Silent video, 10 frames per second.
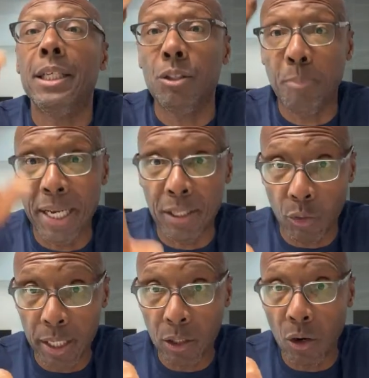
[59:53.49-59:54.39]
you pay the
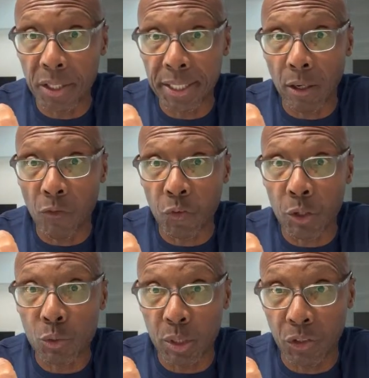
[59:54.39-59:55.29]
credit card debt off
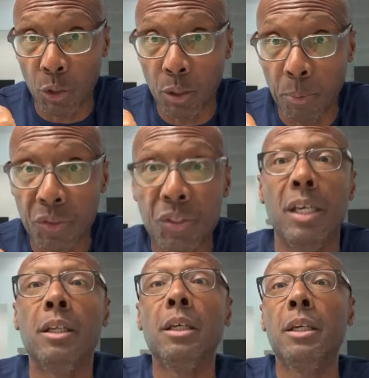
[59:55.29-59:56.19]
first with the
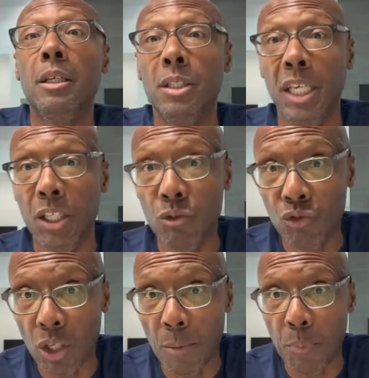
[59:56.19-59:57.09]
30%, then you
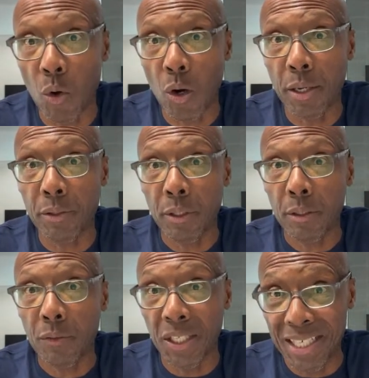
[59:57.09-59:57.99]
jump on
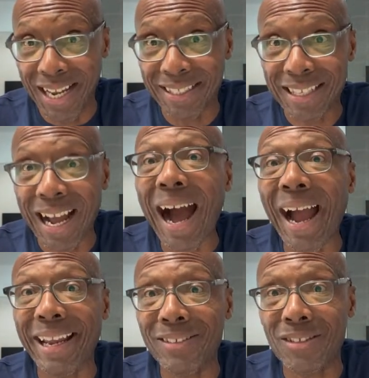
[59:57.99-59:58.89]
the next
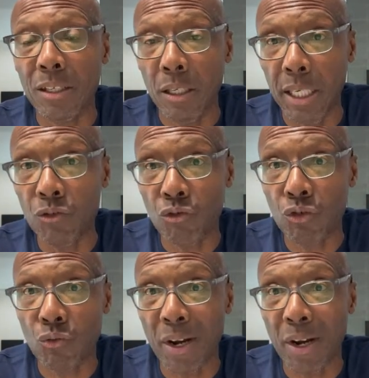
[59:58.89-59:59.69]
highest interest